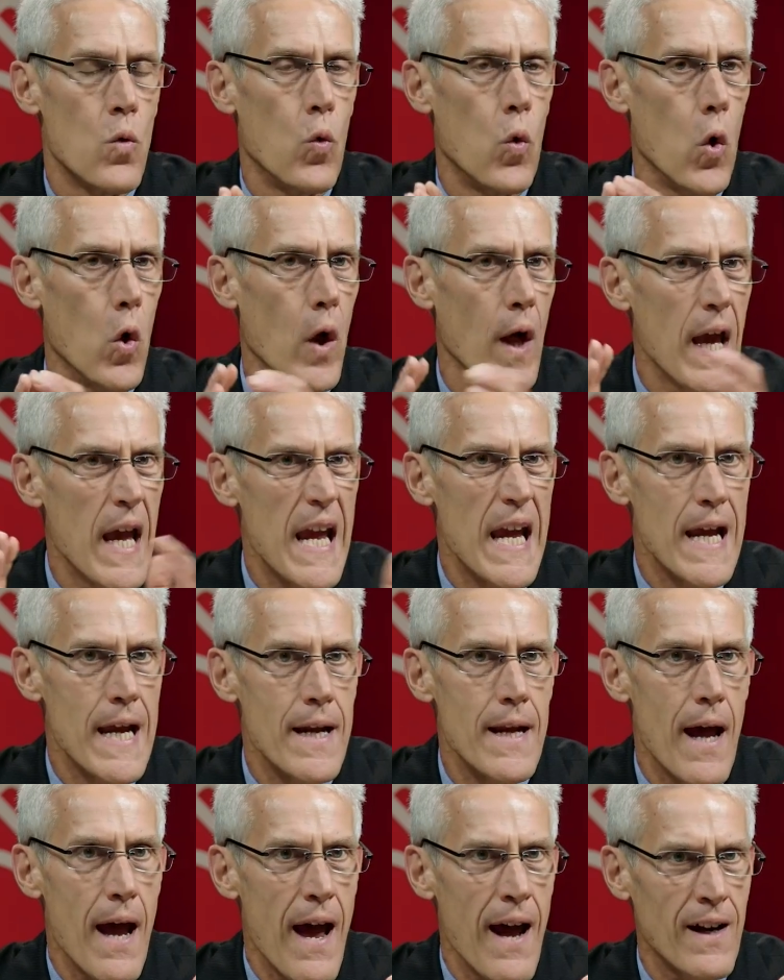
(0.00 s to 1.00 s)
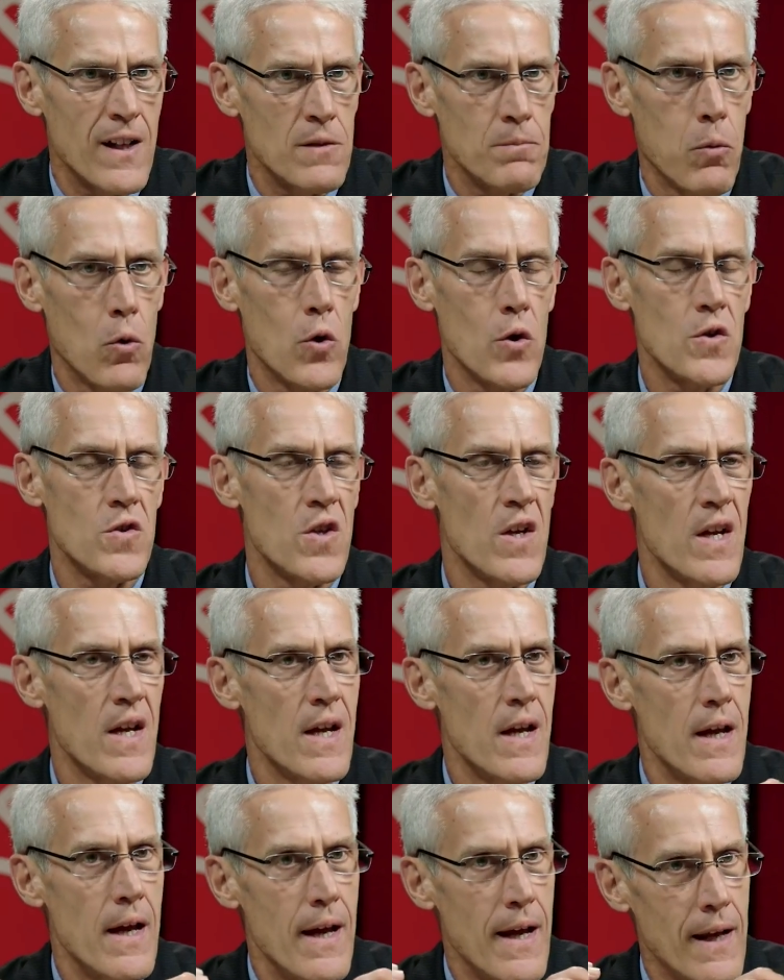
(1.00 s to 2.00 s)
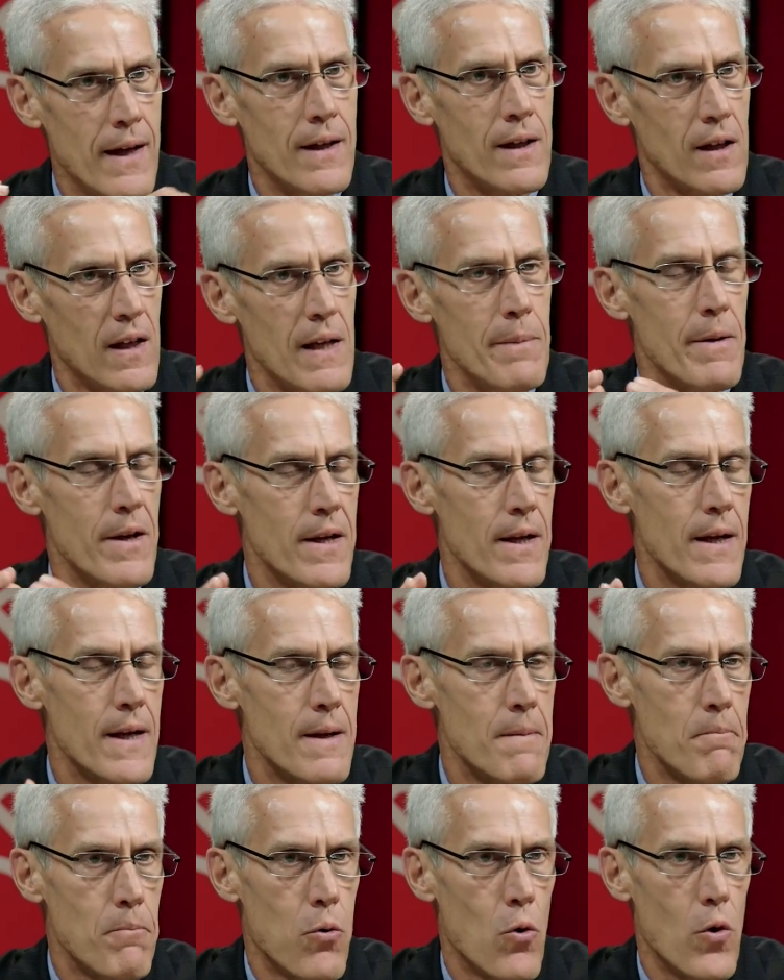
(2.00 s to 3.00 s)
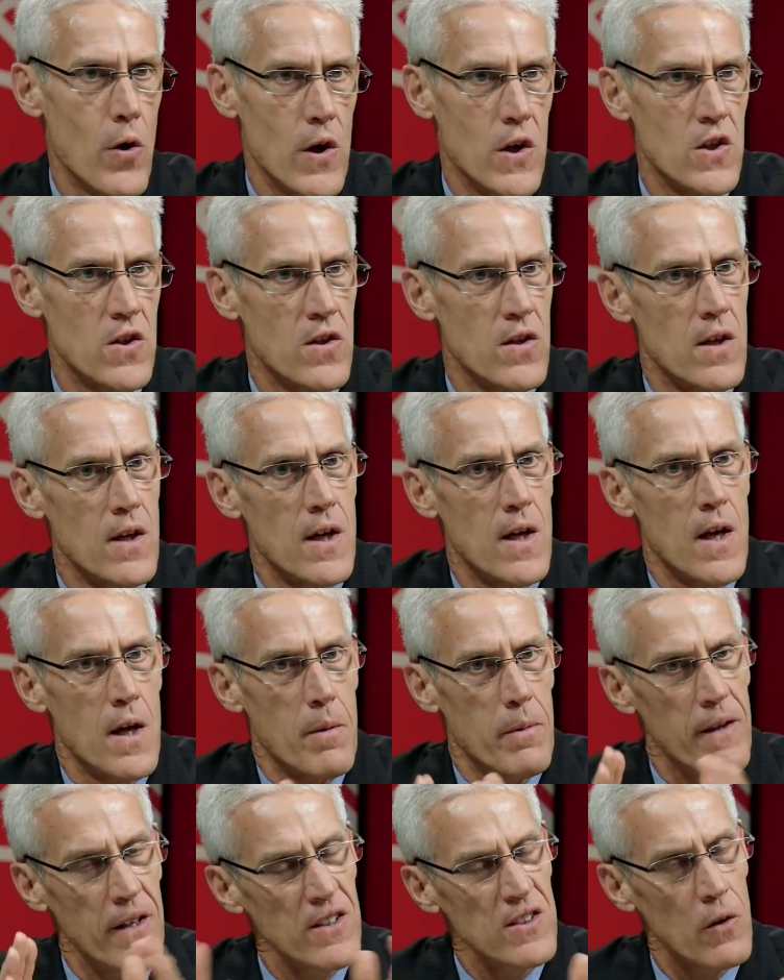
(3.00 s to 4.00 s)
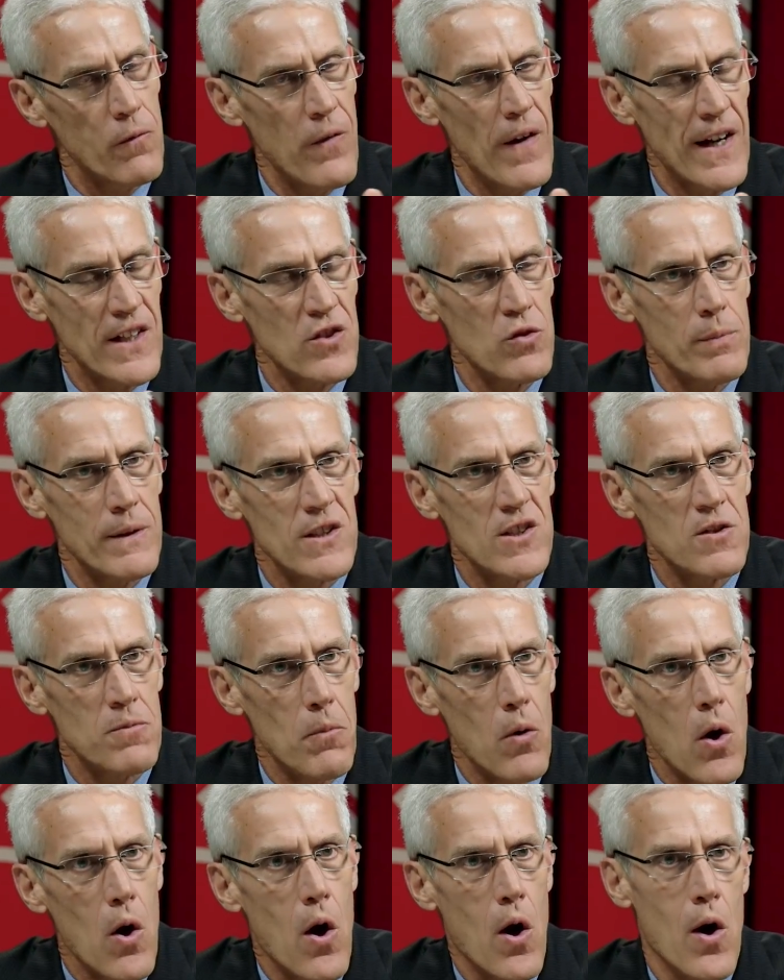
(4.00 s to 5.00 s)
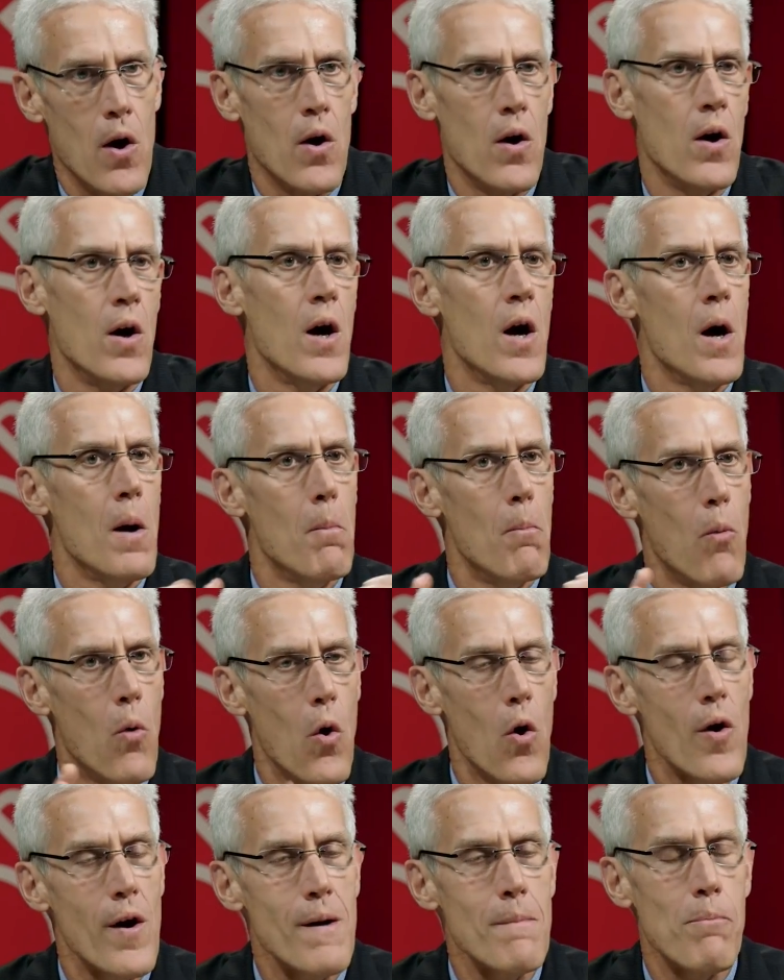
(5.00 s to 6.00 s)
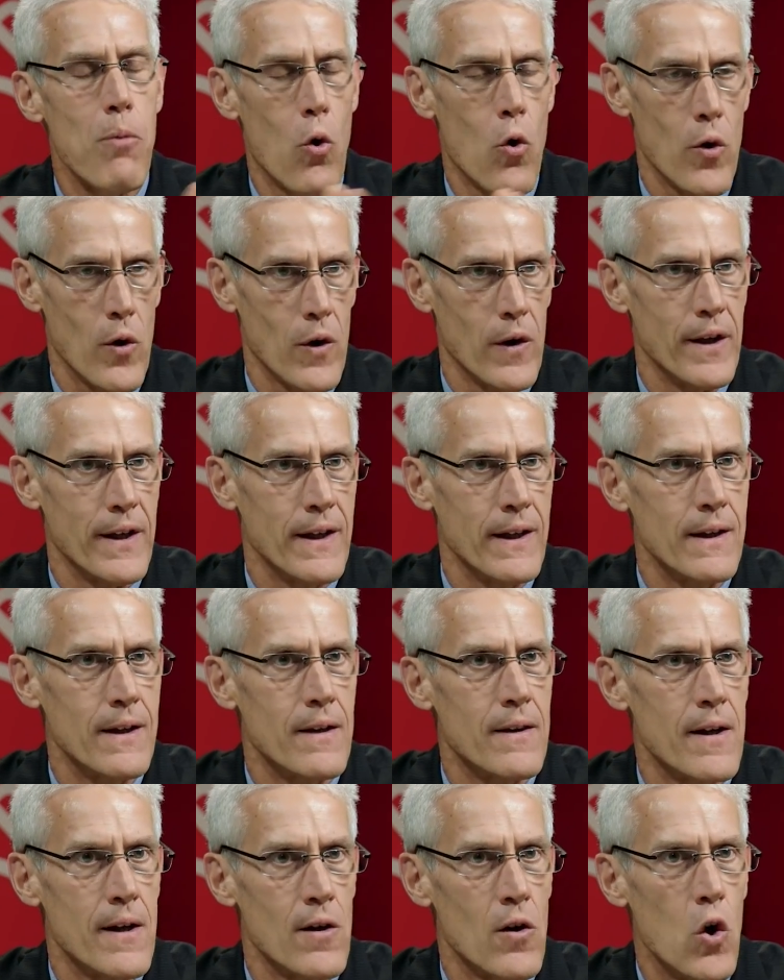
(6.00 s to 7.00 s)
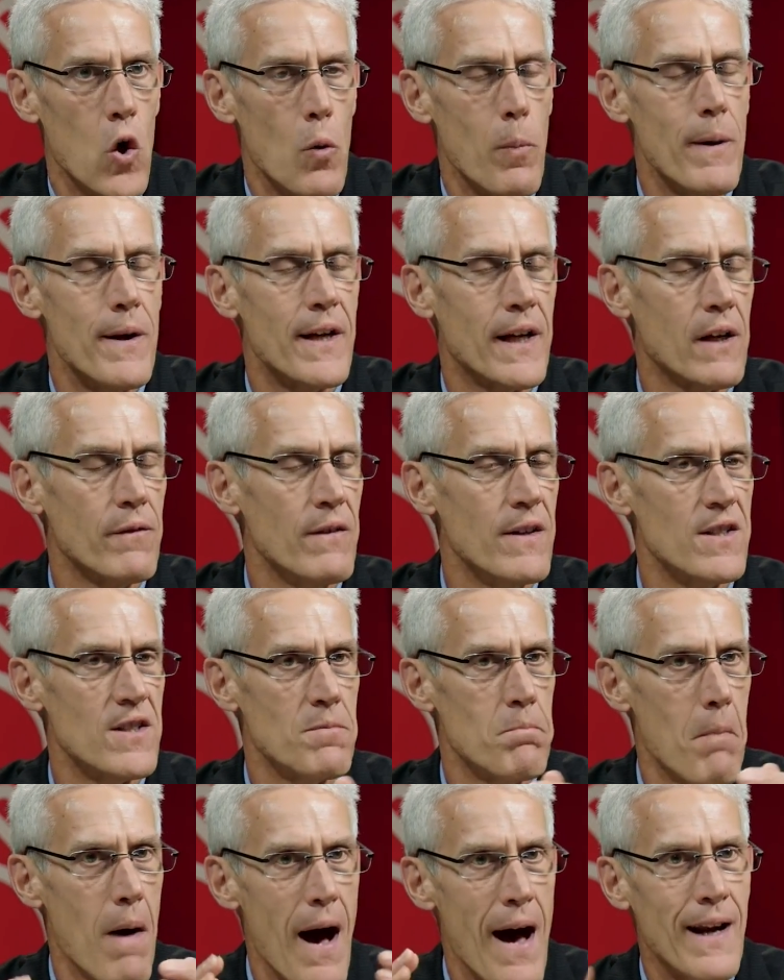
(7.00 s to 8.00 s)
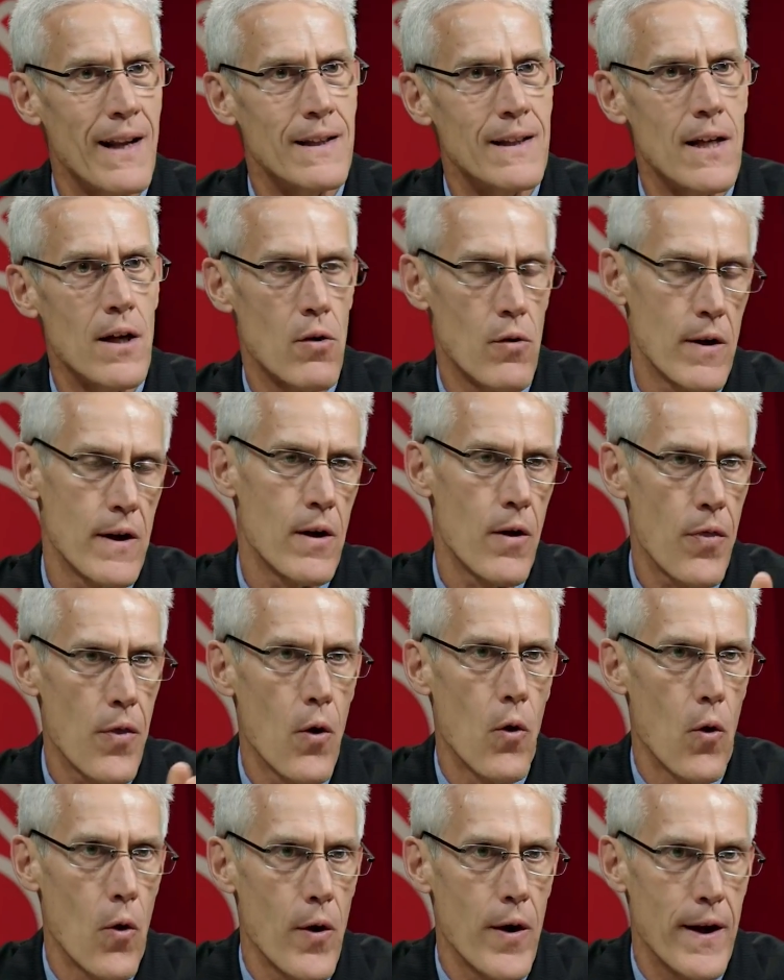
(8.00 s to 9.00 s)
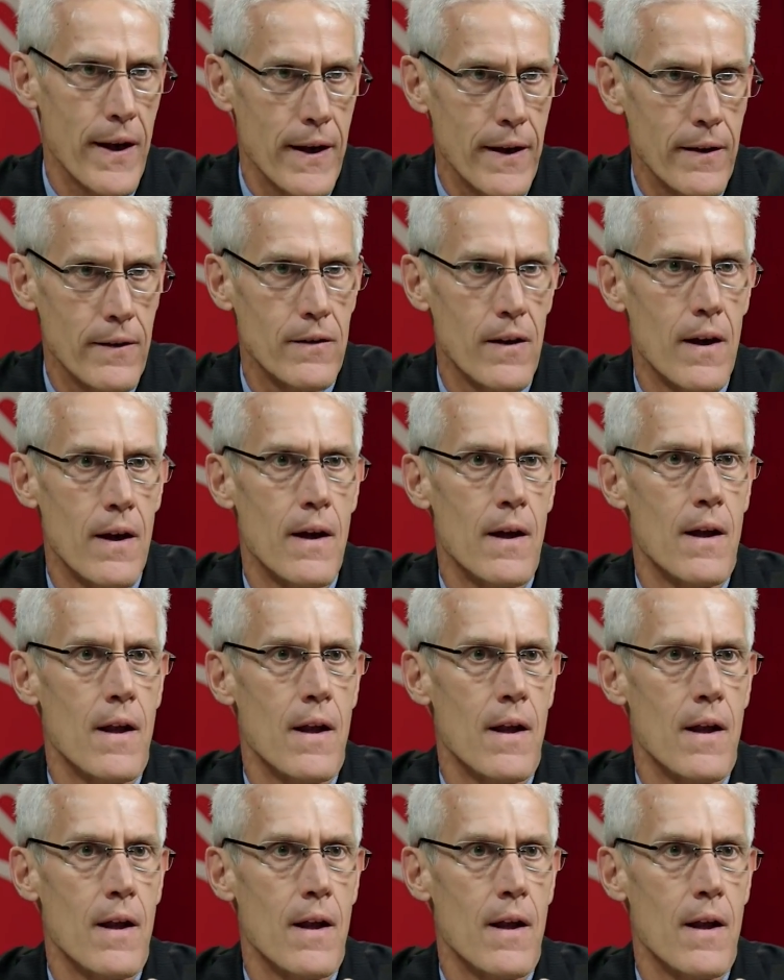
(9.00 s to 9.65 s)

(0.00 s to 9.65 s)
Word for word: will aid exports and limit imports. These effects will be small. More importantly, they're hoping to convince monetary authorities